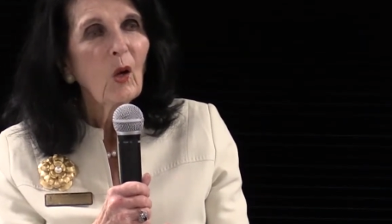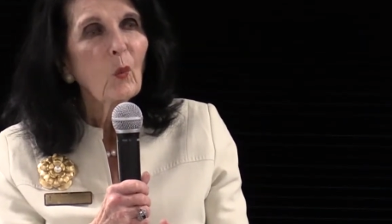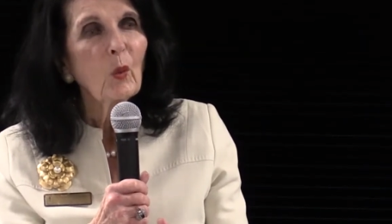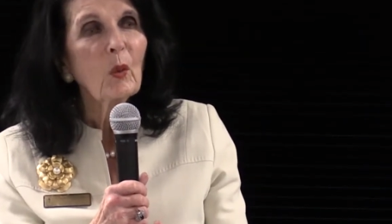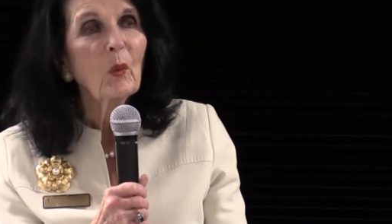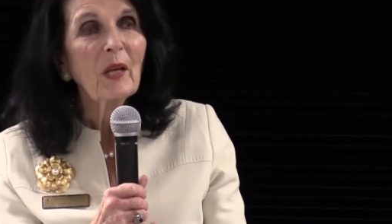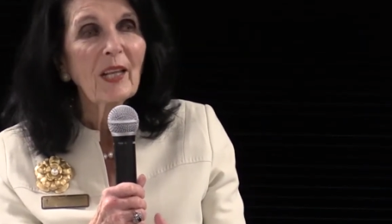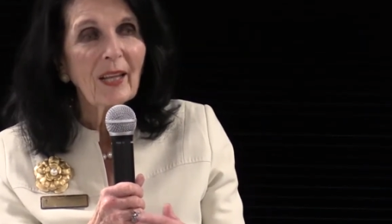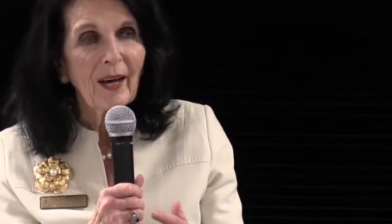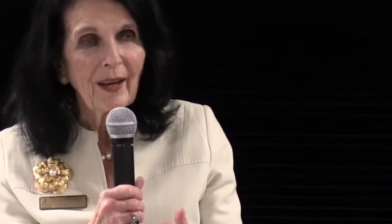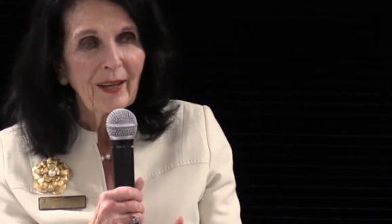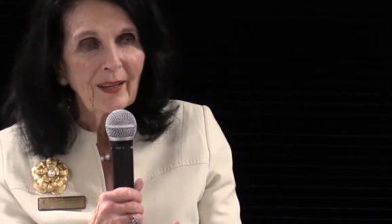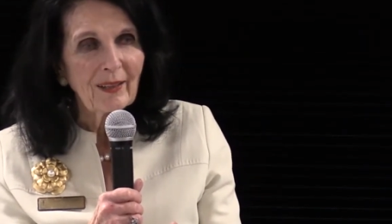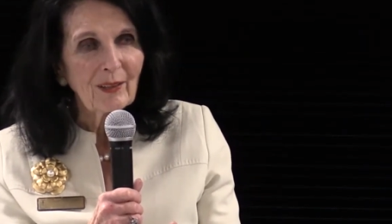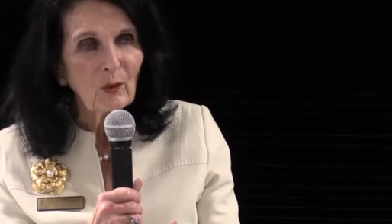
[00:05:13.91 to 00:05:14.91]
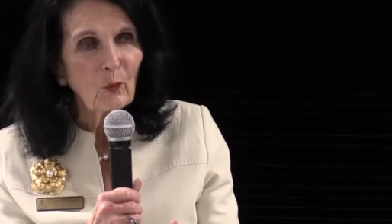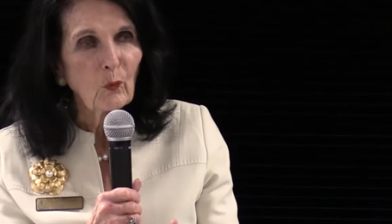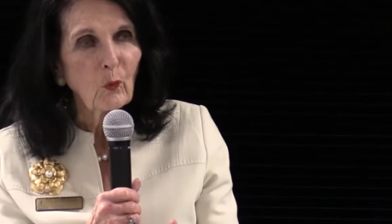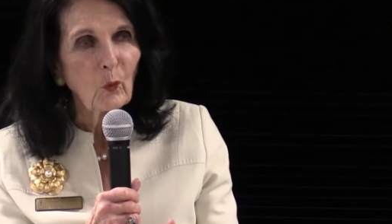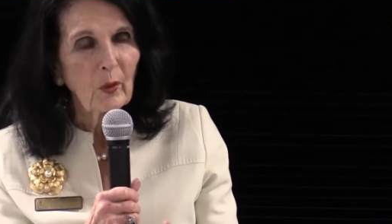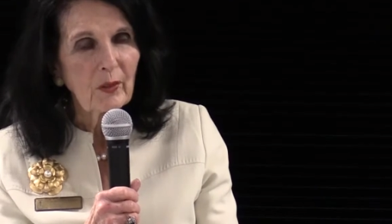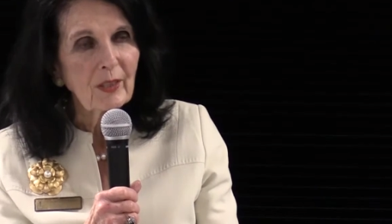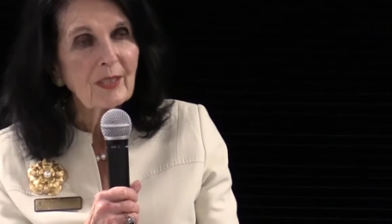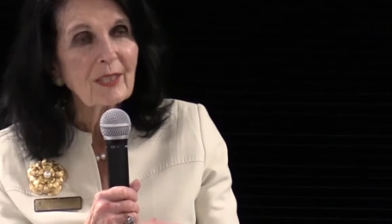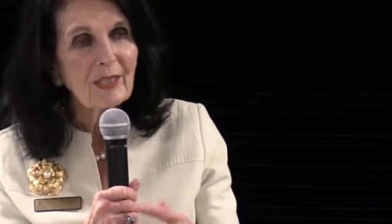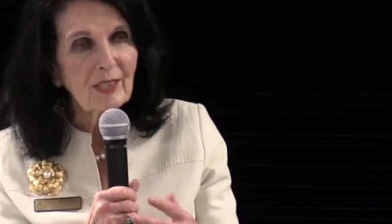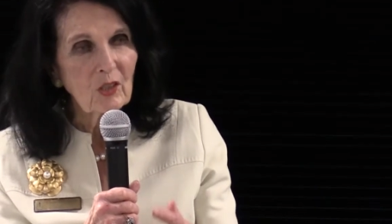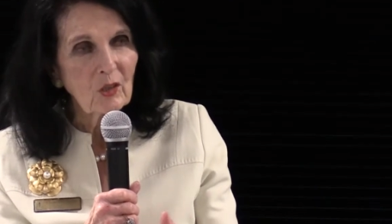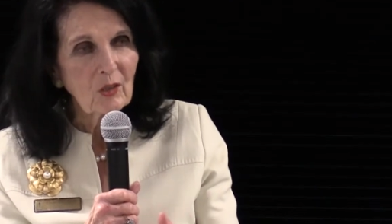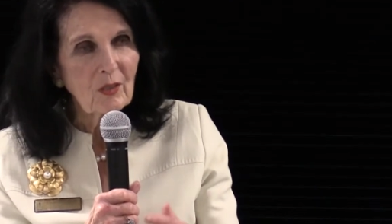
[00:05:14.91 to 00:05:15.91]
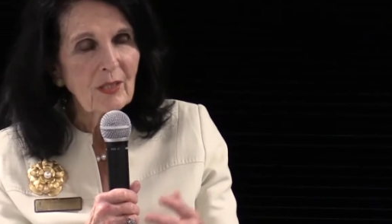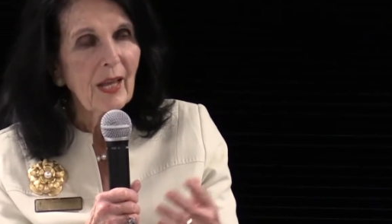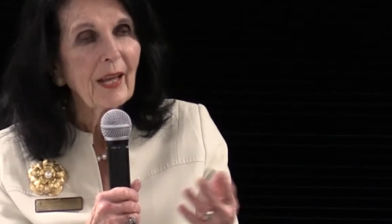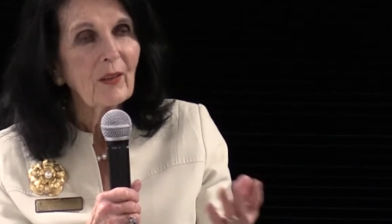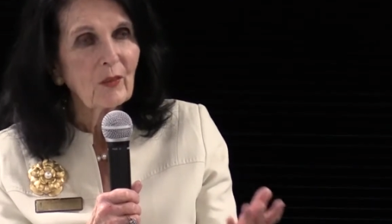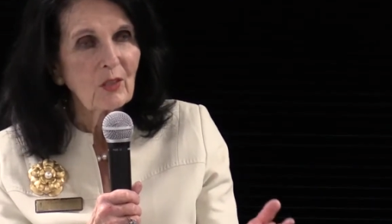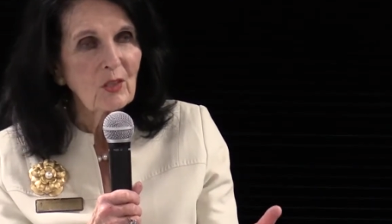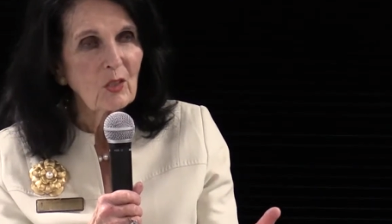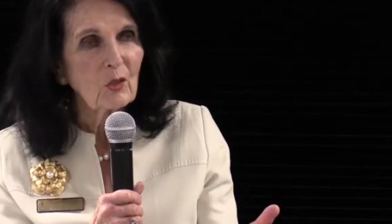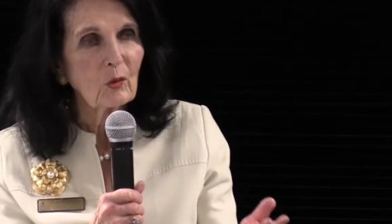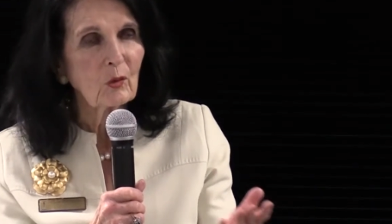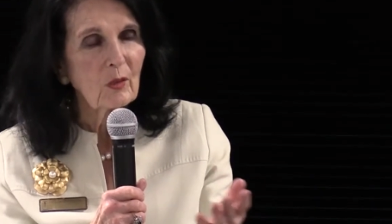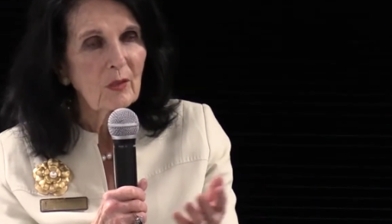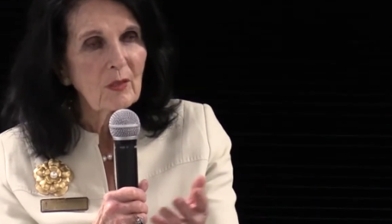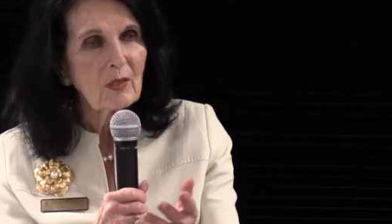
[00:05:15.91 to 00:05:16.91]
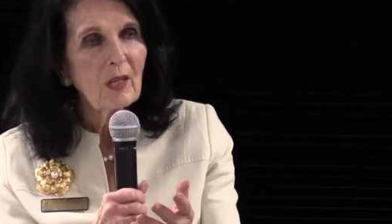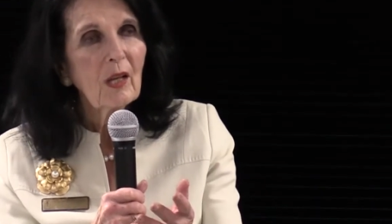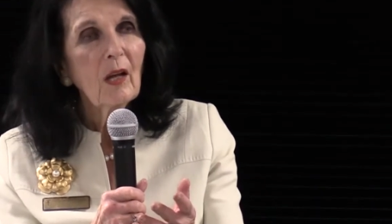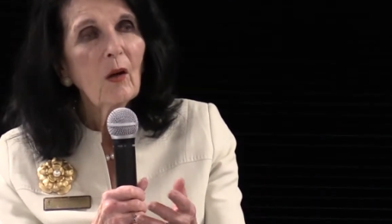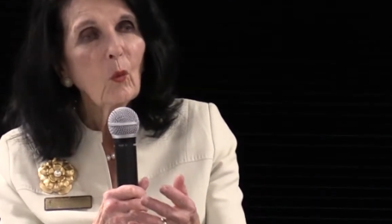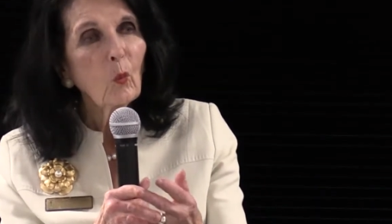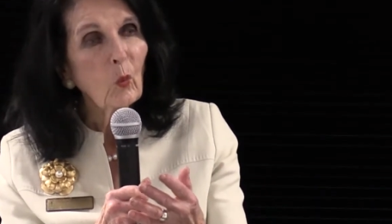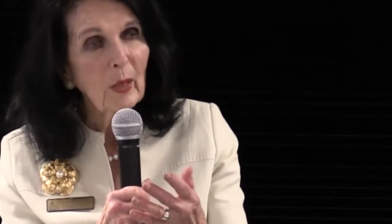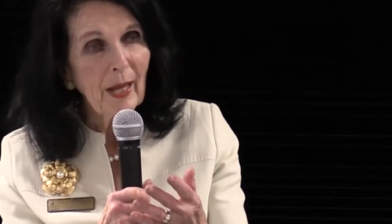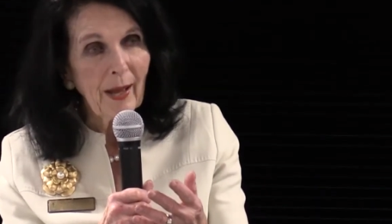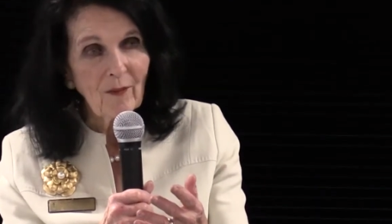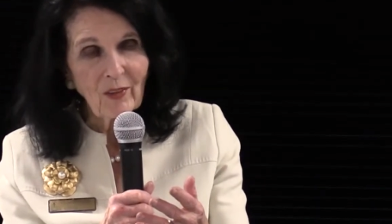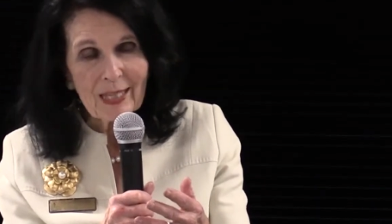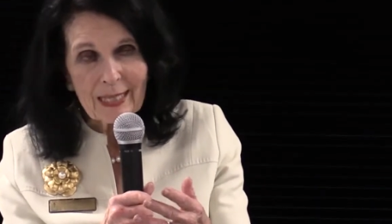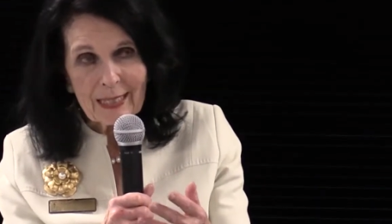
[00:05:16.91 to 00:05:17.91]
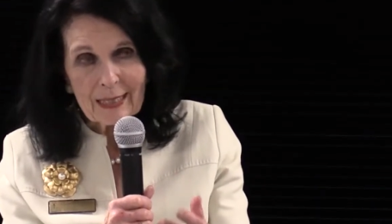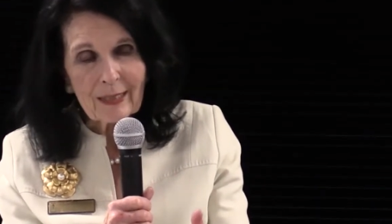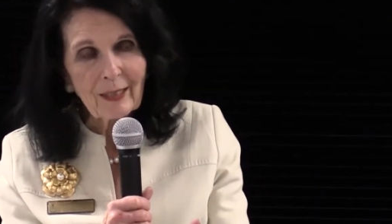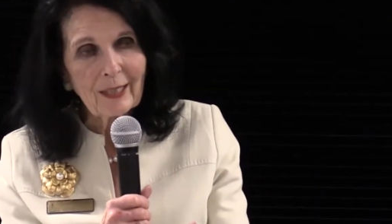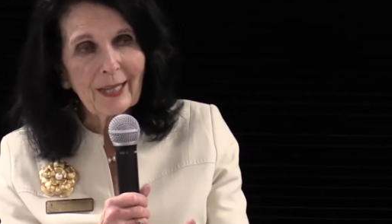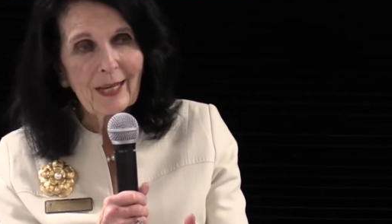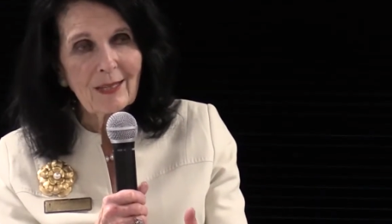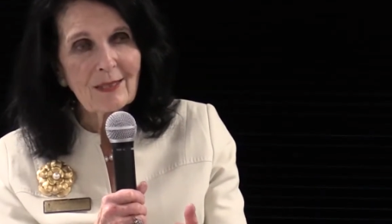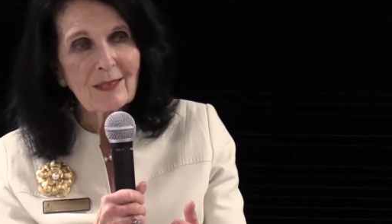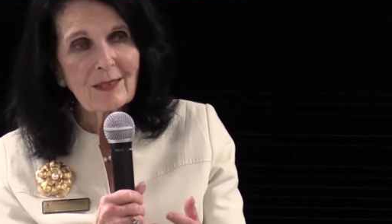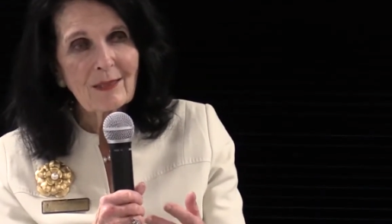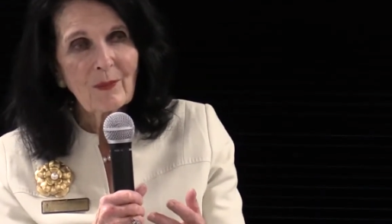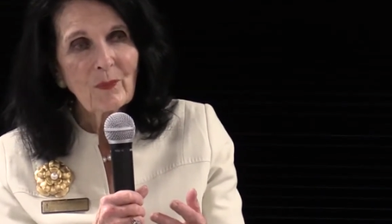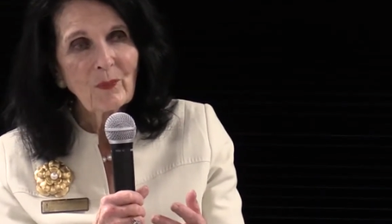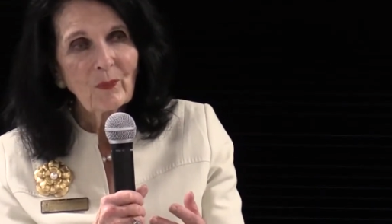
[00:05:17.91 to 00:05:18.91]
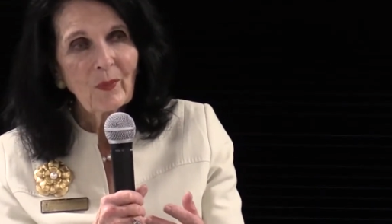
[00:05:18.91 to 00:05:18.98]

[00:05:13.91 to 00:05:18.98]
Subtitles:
We rely on it for the teachers and the students. We have e-class.